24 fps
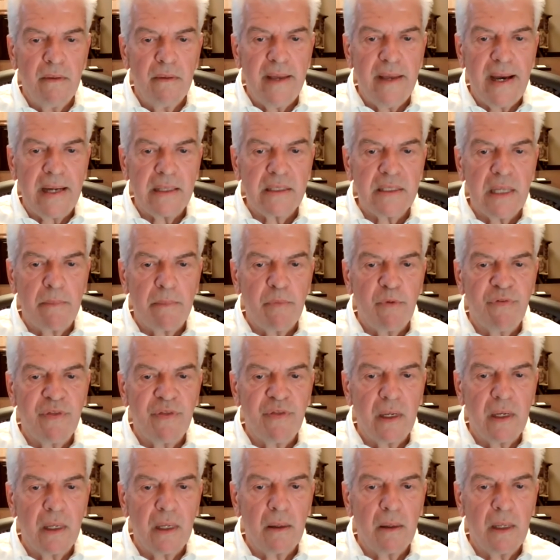that type of
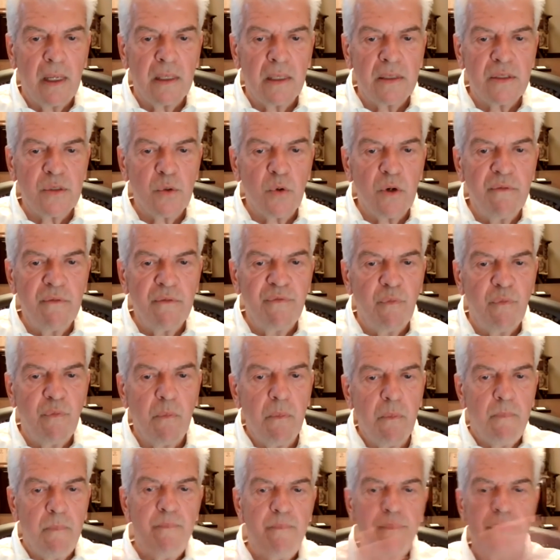thing. It, it's sort of
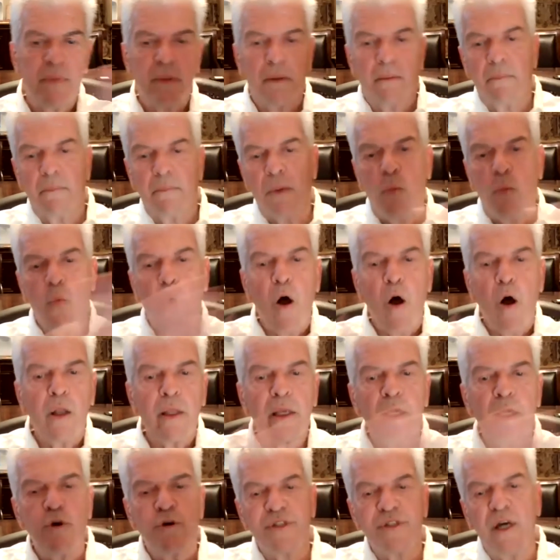
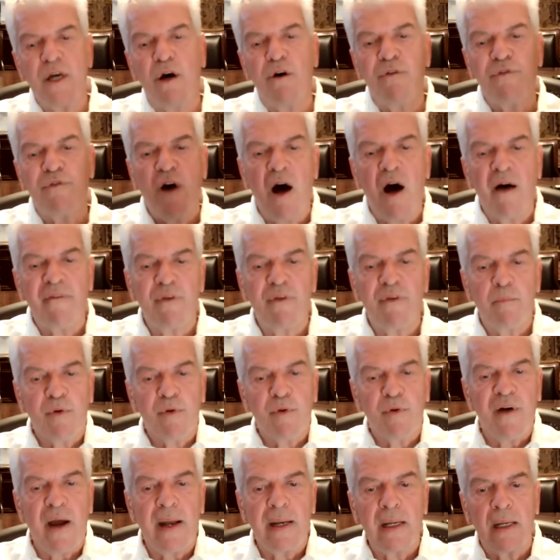walling yourself off and
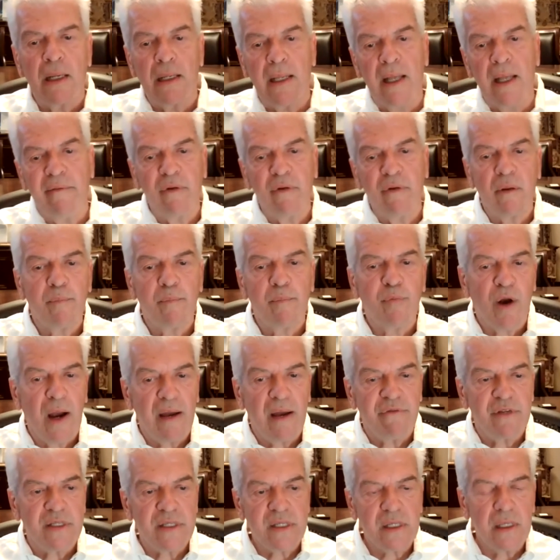providing a level of
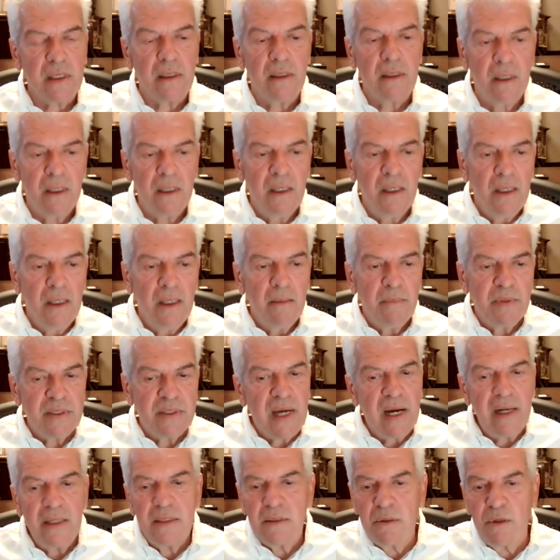privacy.
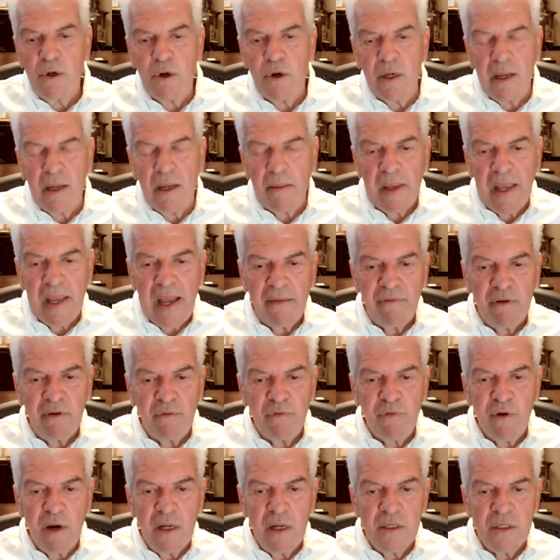Besides, you're going to be having
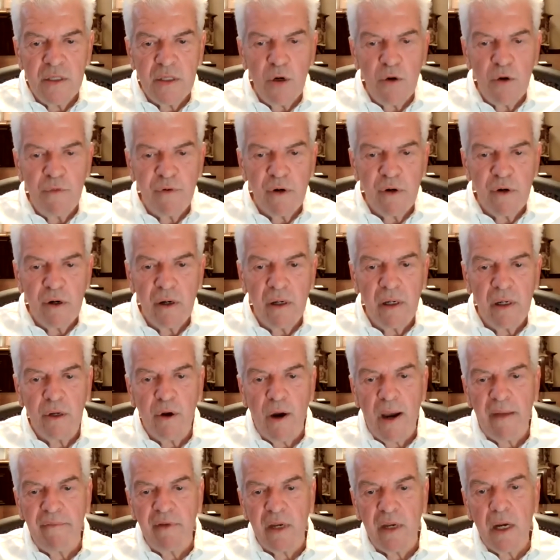friends over,
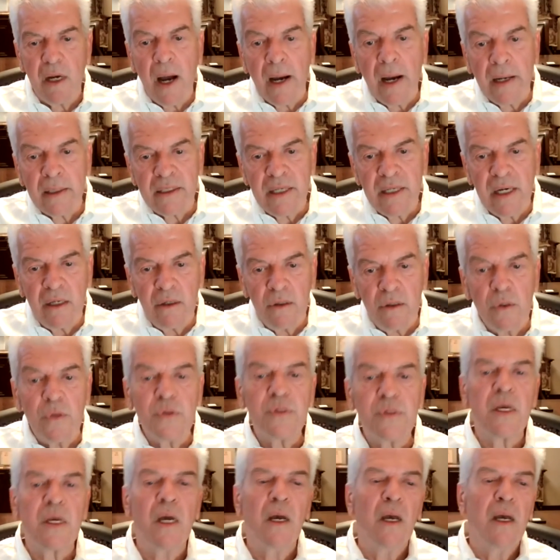you're having
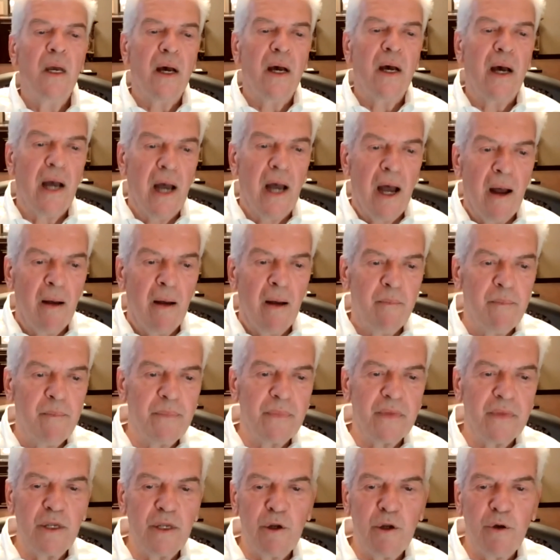cocktails, um,
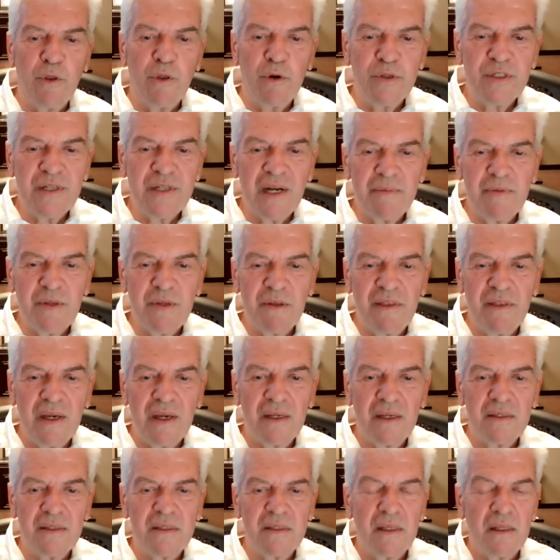you know, those types of
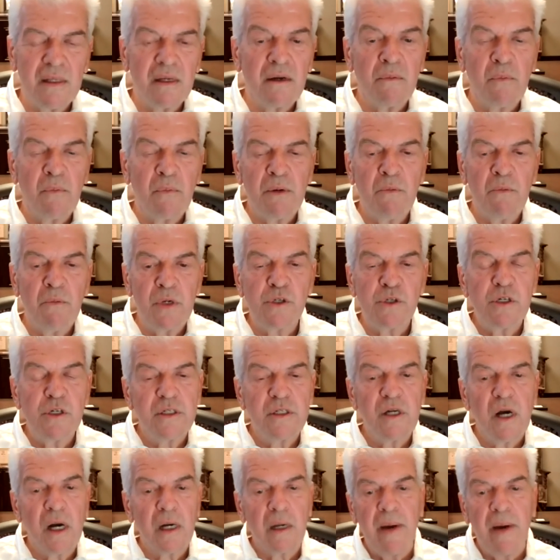things. We, we, should
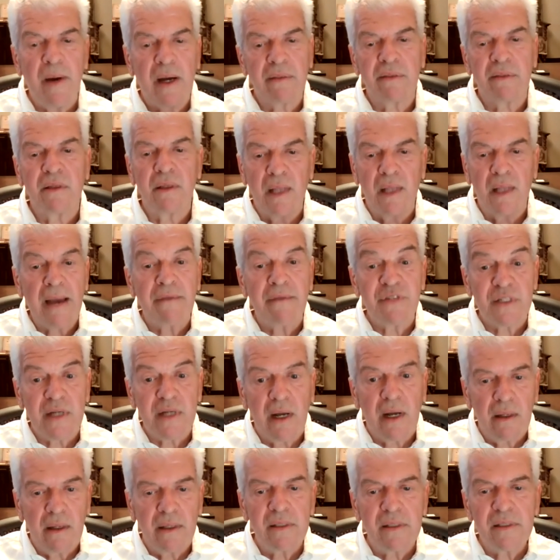talk about the
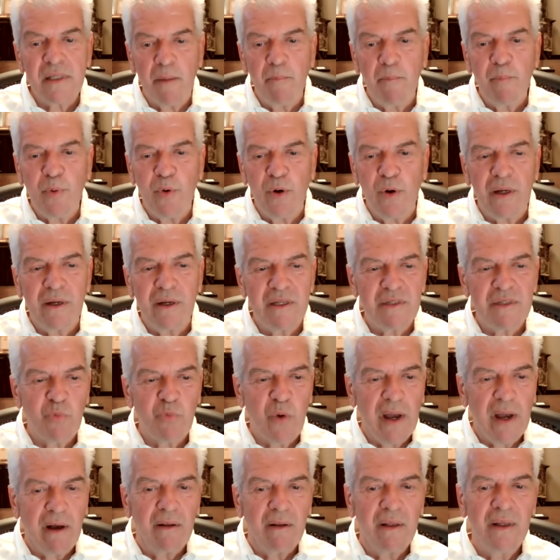lifestyle at some point as
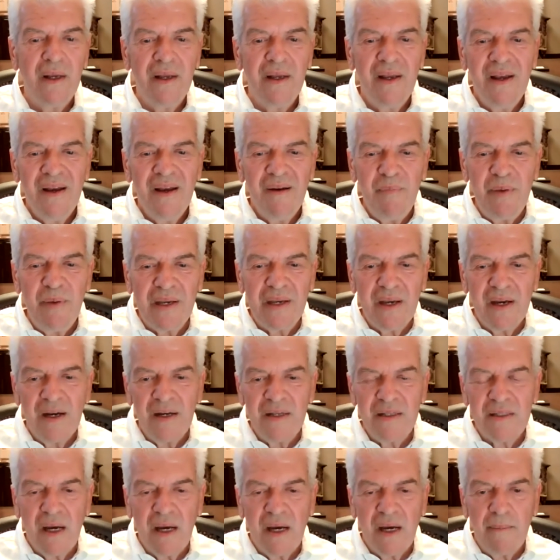well,
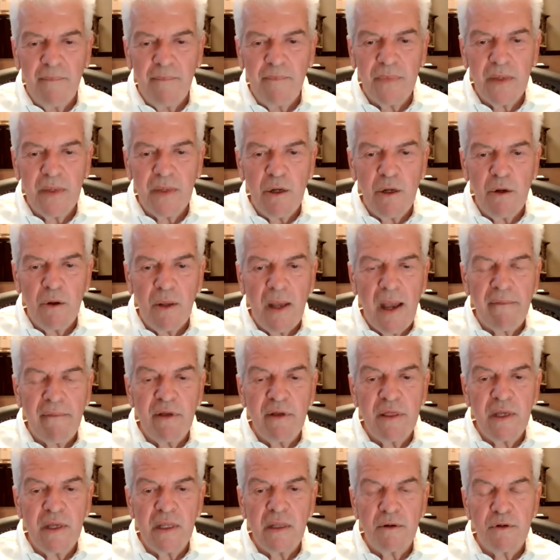because, um, you know,
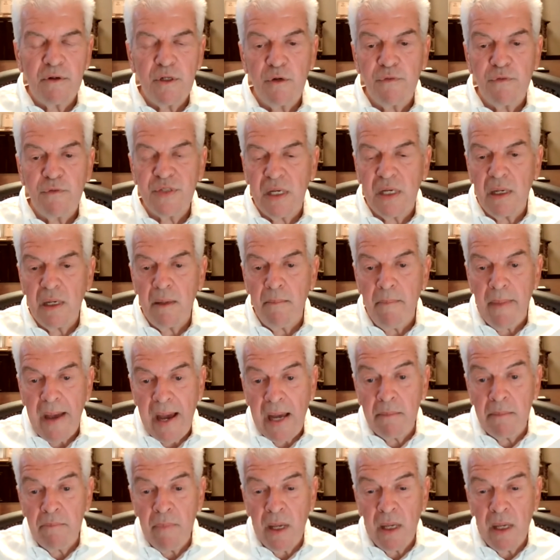everything that you've seen in
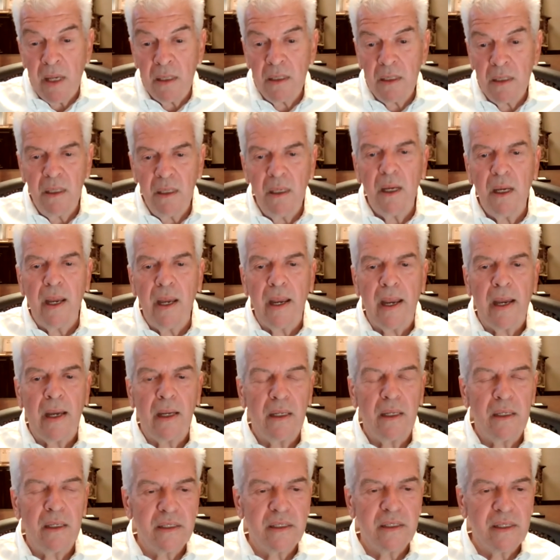Mad Men
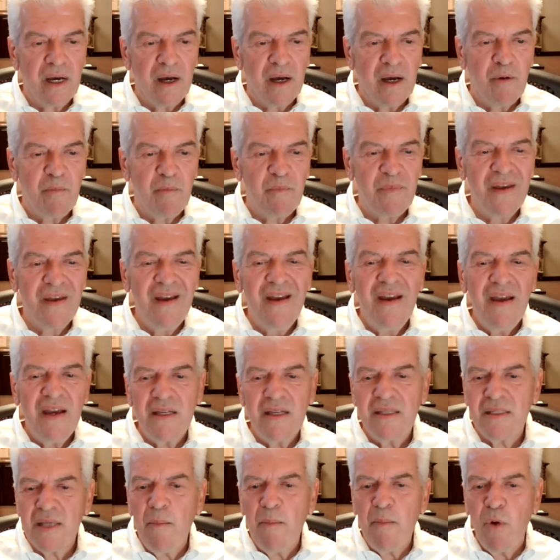and um,
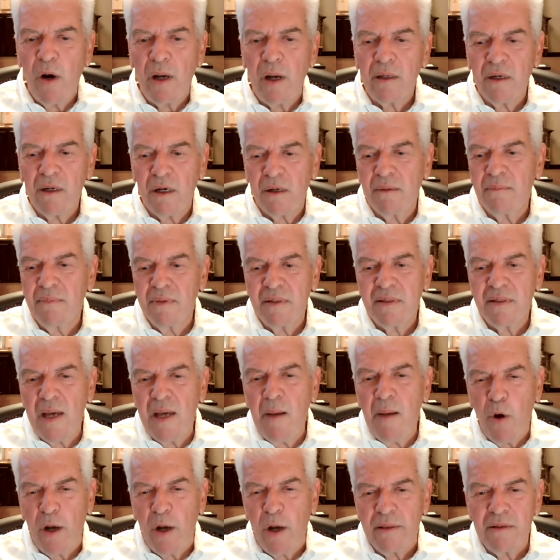is somewhat,
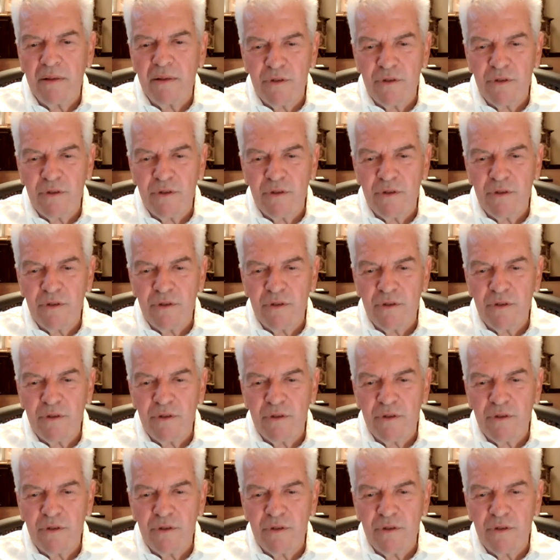somewhat